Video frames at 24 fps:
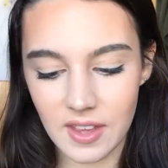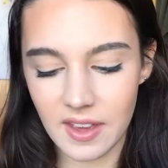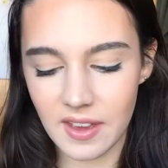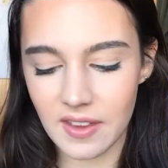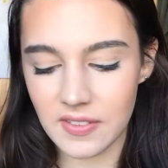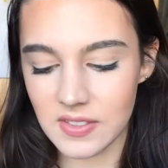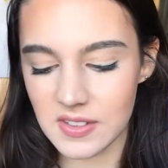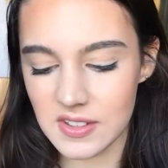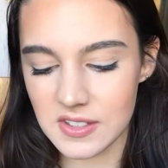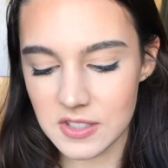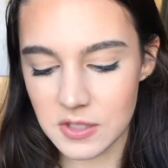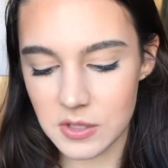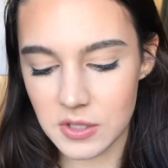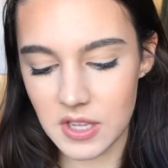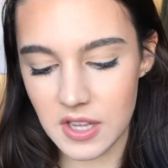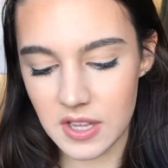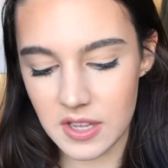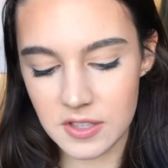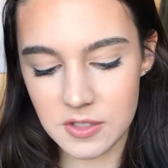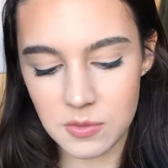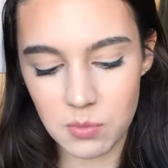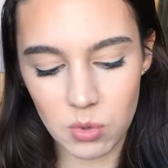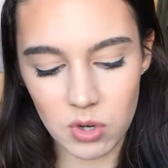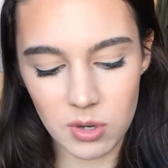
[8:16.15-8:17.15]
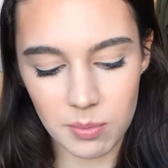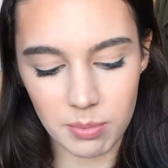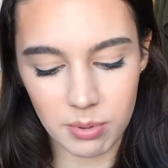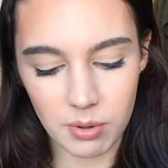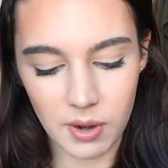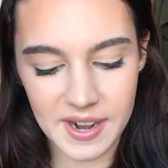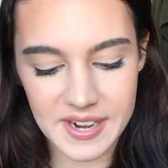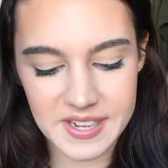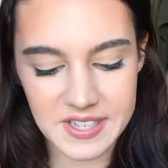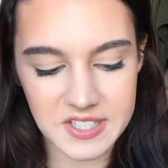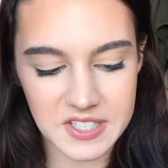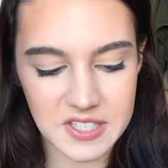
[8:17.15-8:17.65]
And this is more
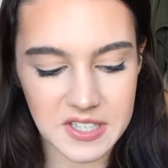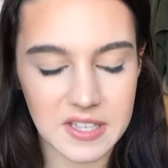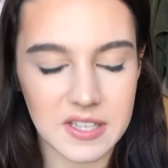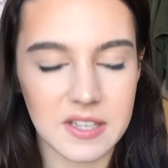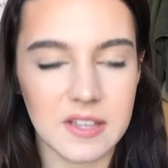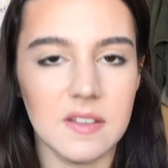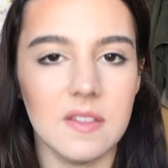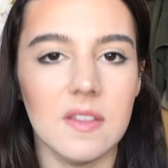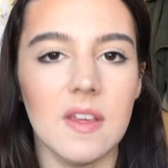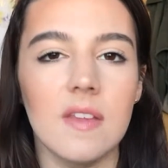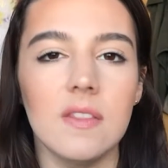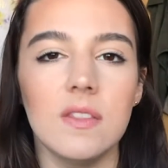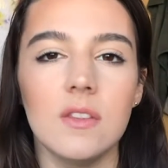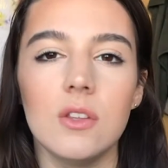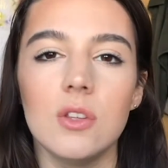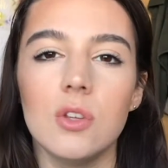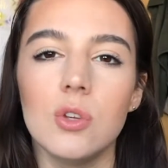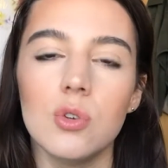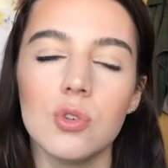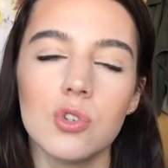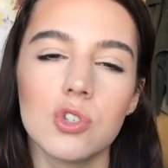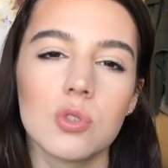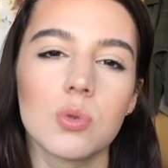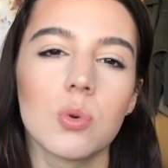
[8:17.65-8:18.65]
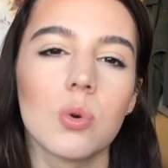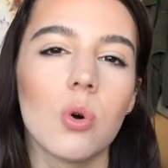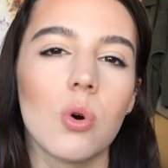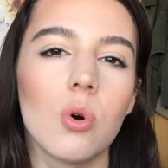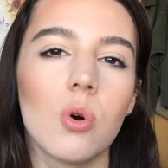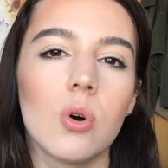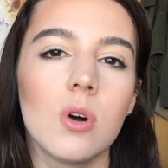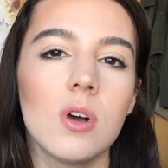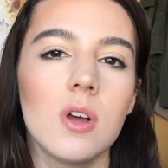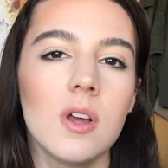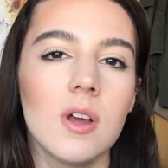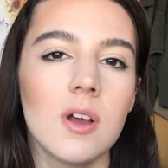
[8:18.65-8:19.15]
pricey than the
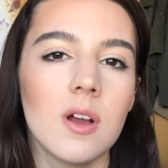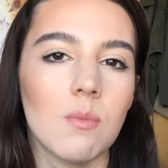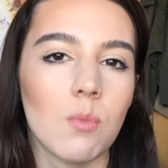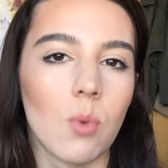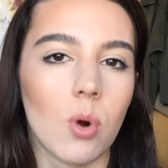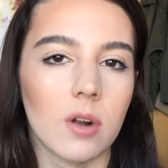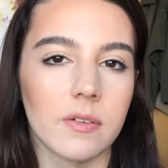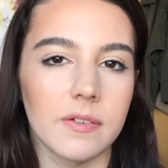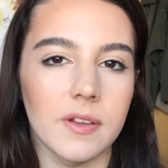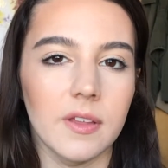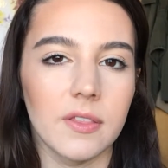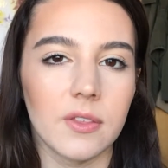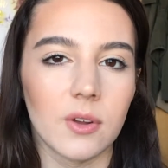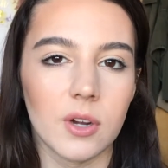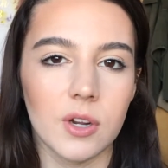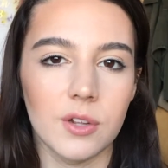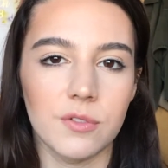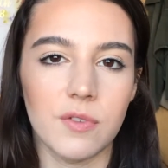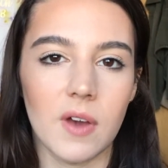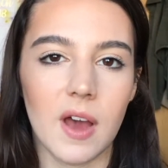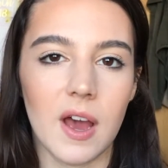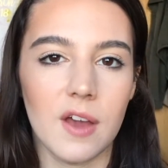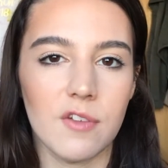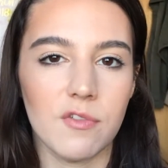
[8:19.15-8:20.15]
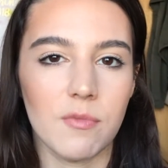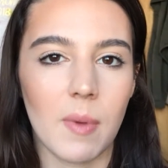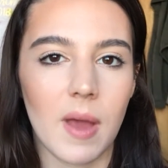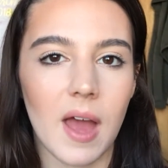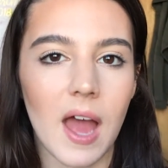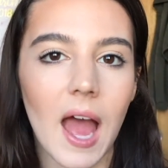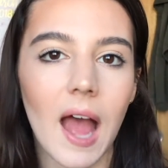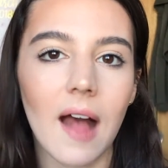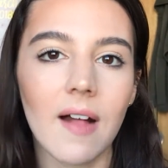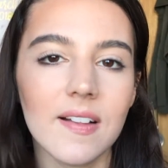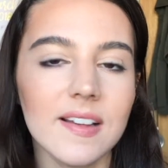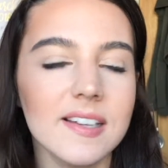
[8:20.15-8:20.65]
usual Morphe 35
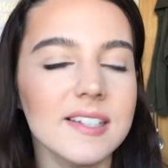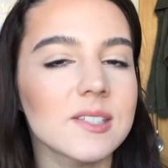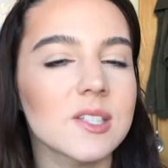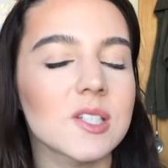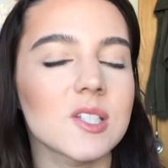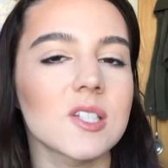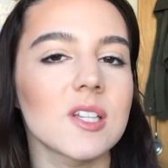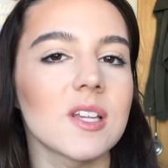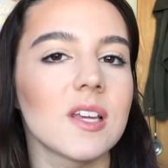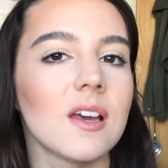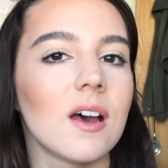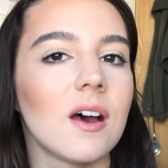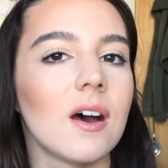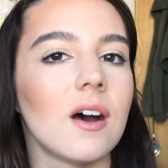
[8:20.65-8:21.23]
palettes.